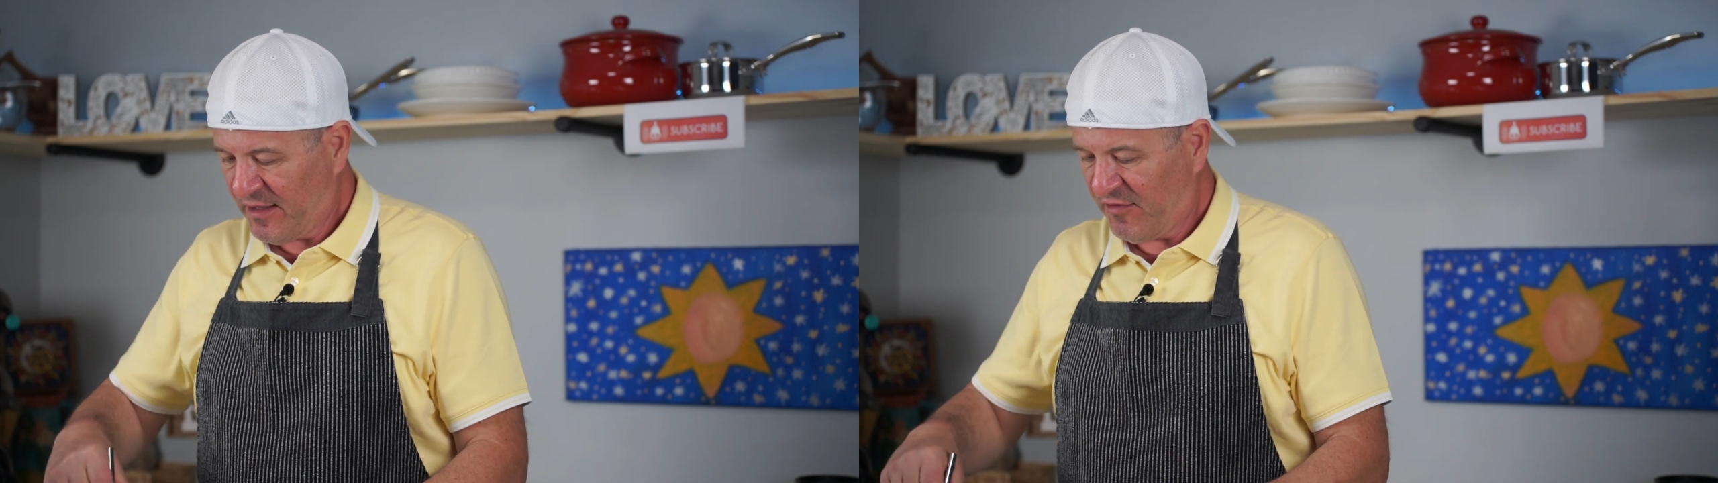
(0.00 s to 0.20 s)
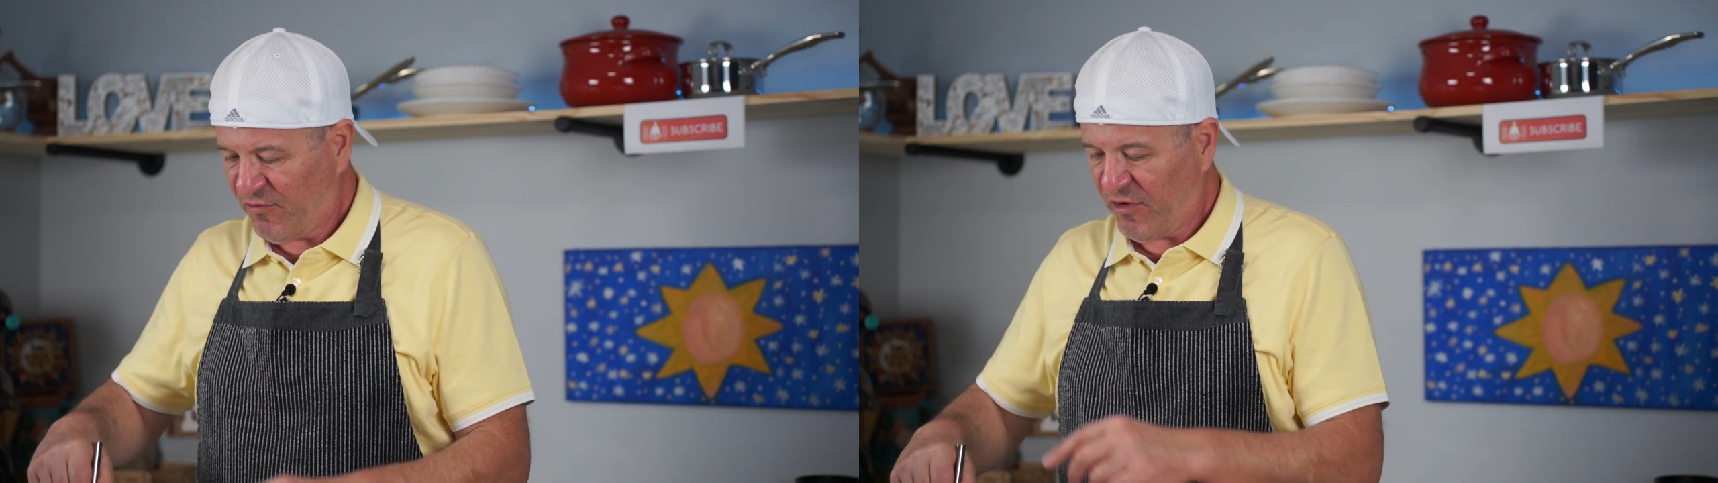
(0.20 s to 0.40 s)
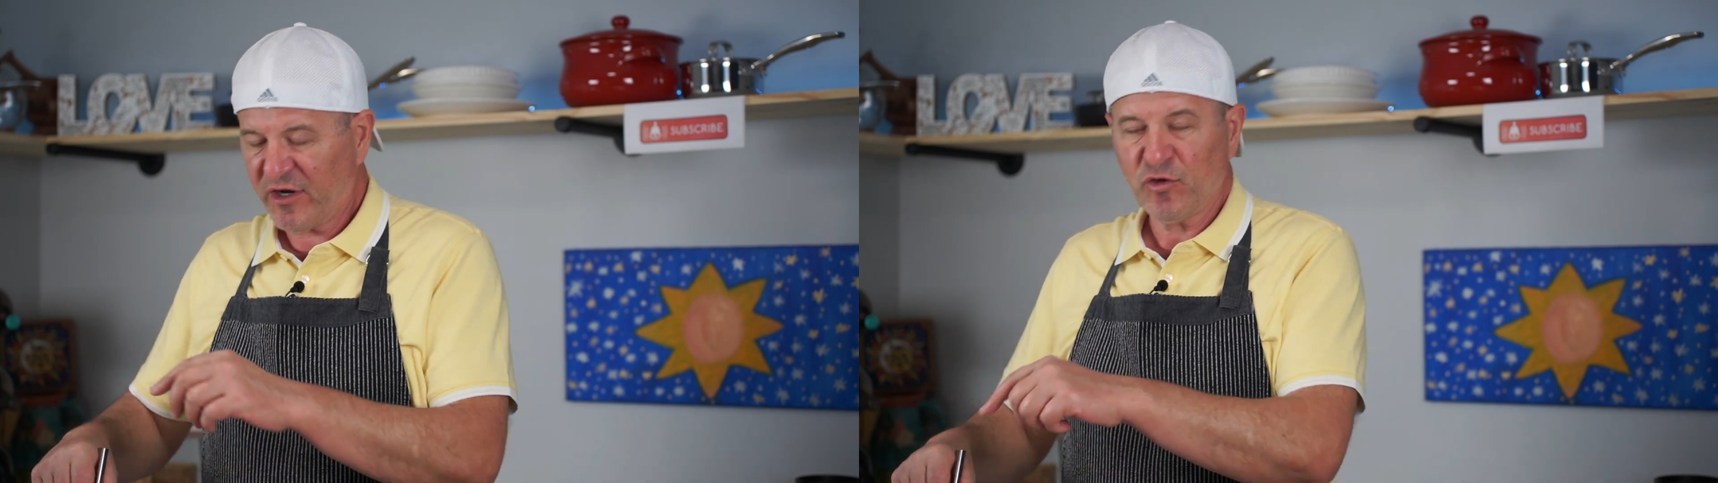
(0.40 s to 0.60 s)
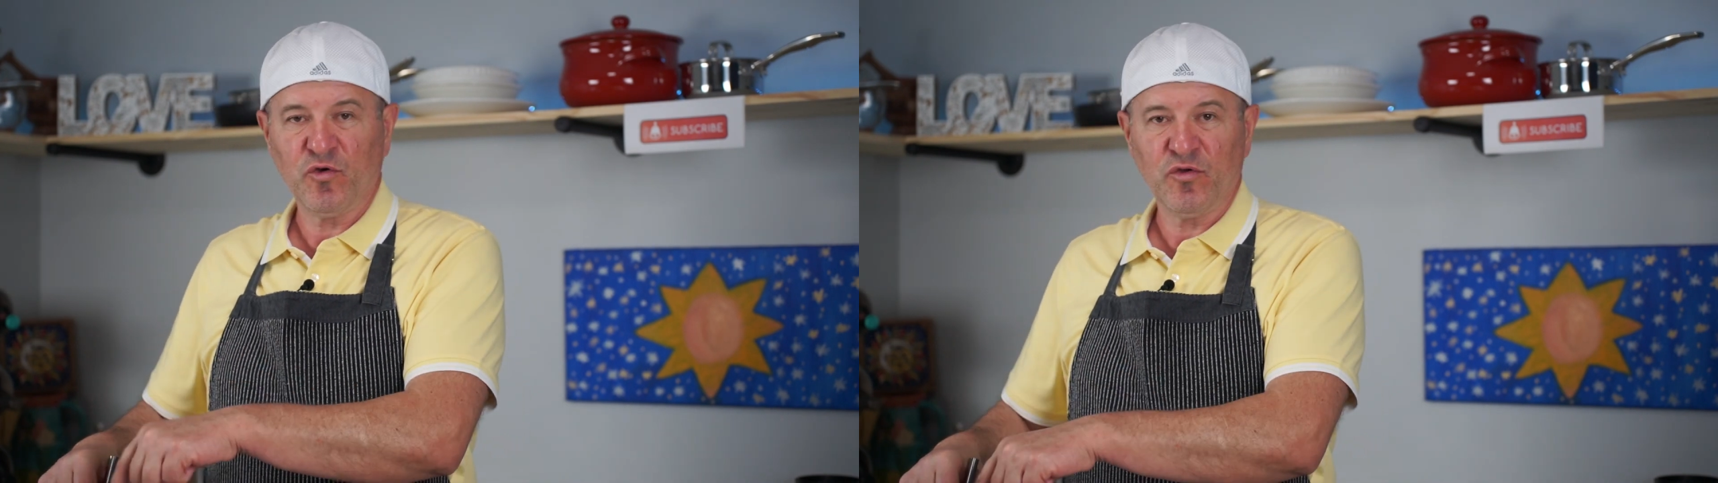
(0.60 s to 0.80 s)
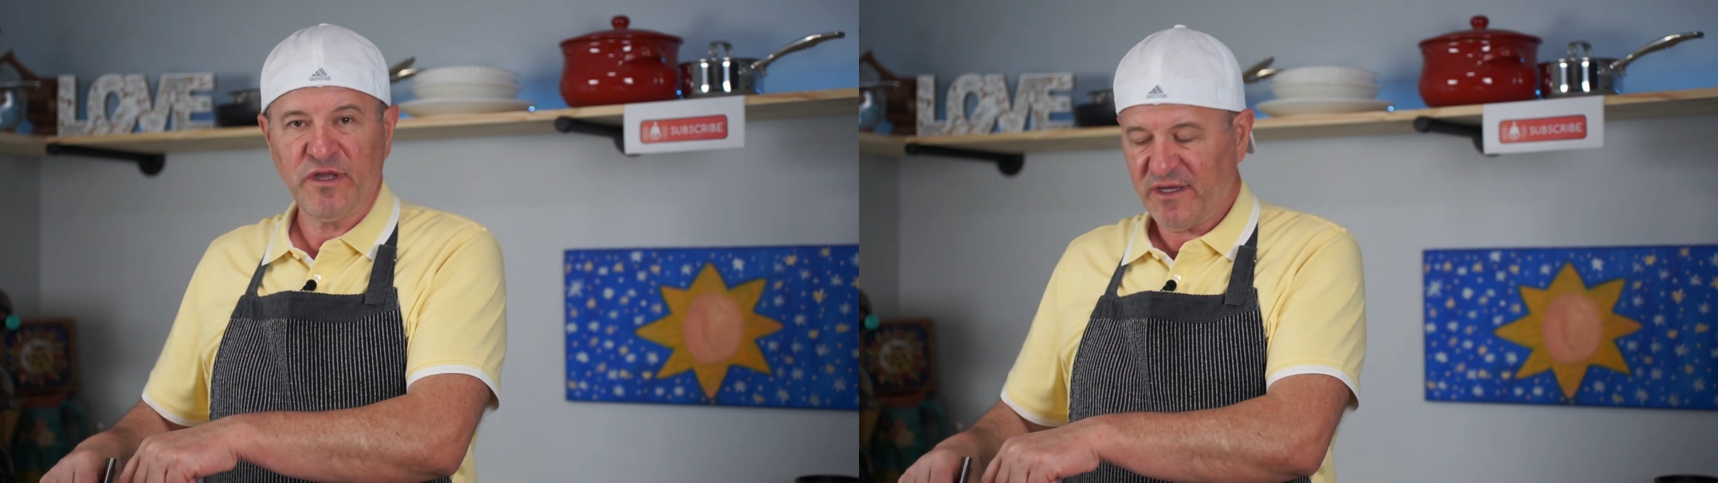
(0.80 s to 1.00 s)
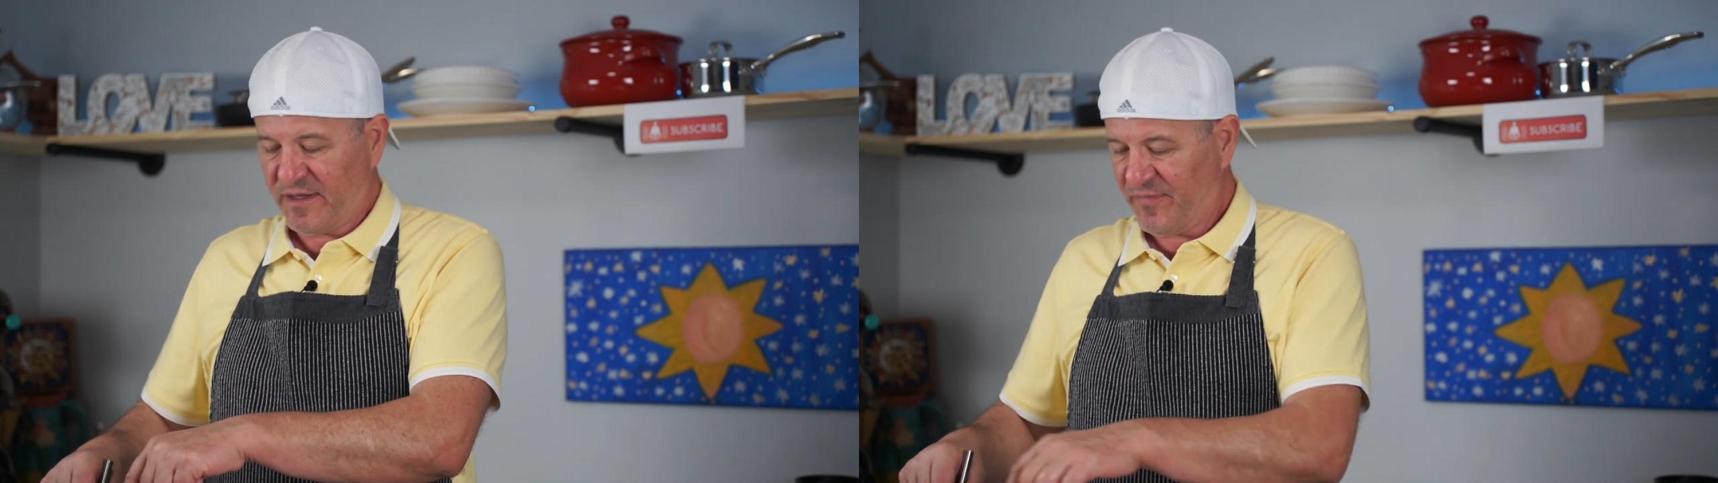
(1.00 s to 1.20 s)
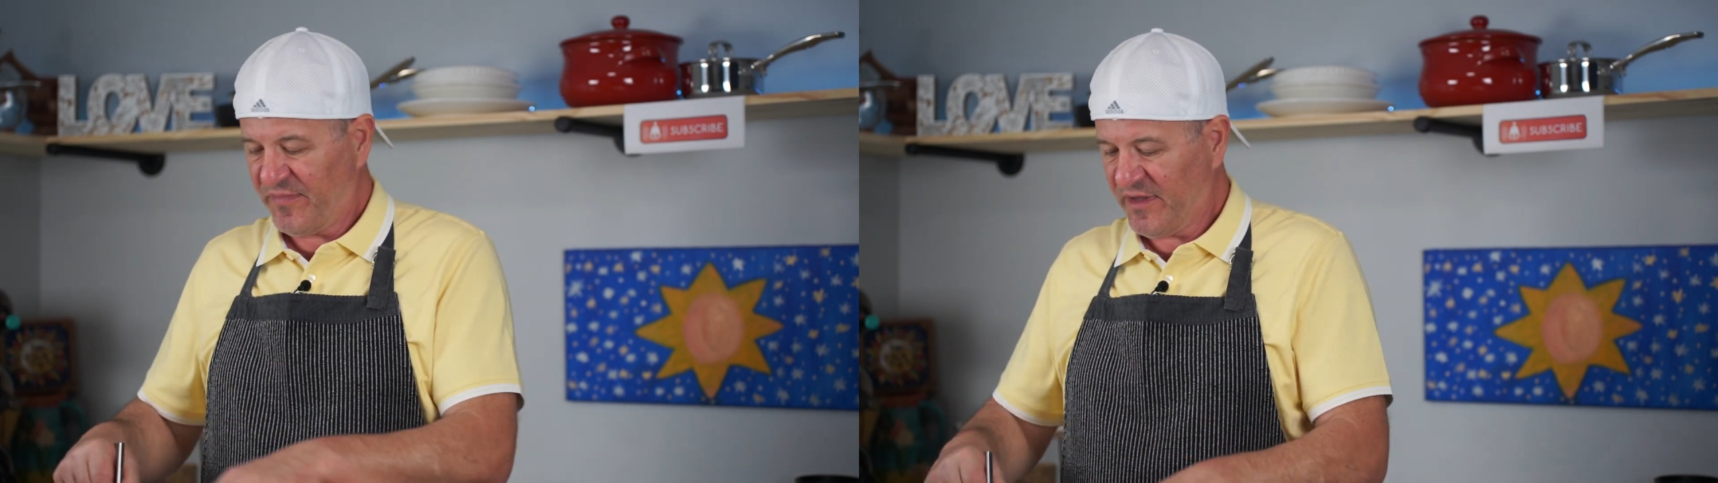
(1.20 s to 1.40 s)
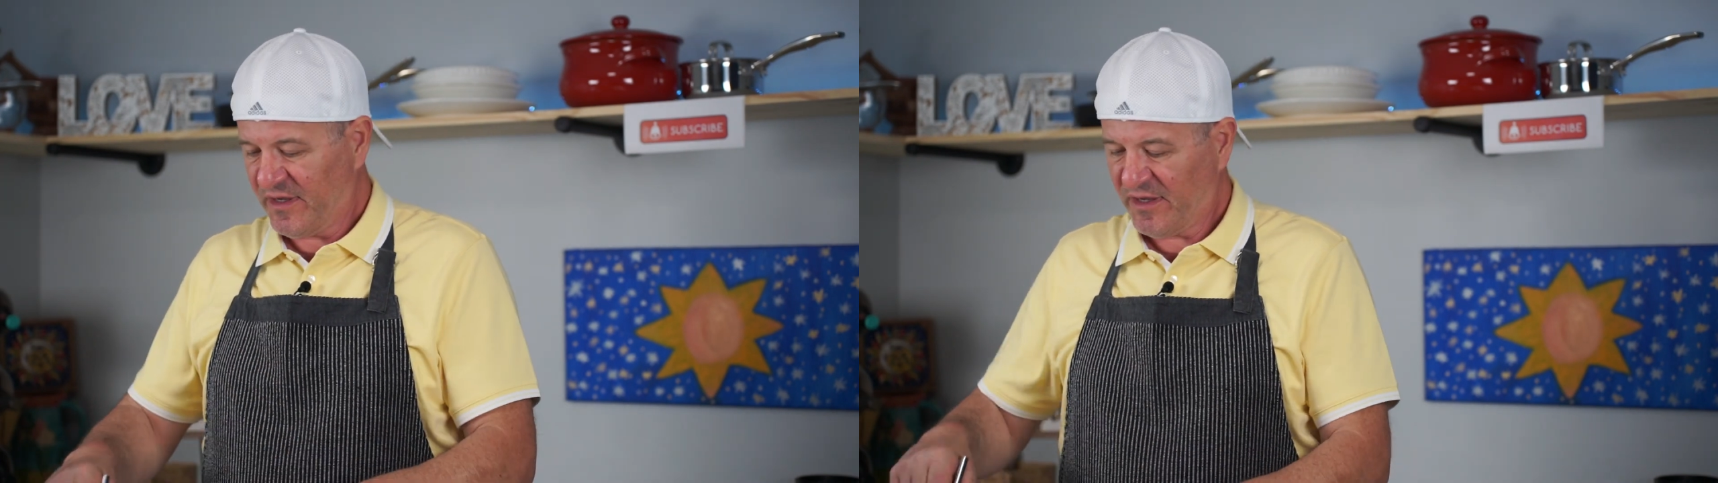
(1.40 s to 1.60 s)
if we are do
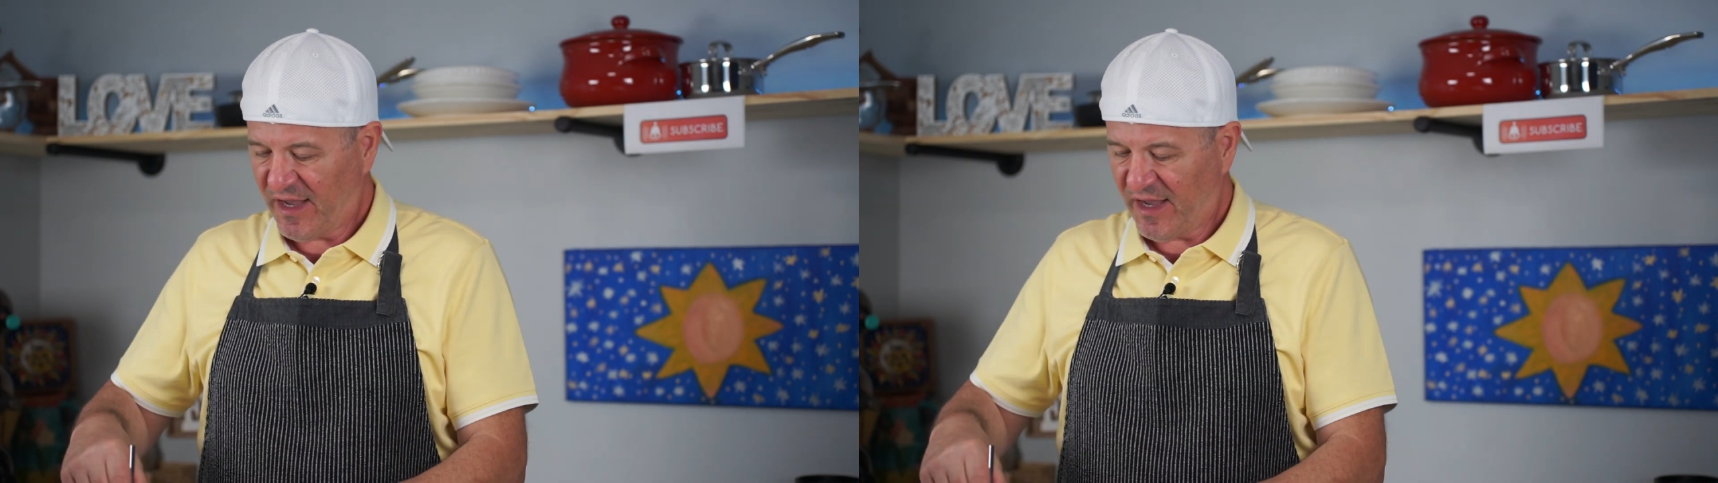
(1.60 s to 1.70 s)
the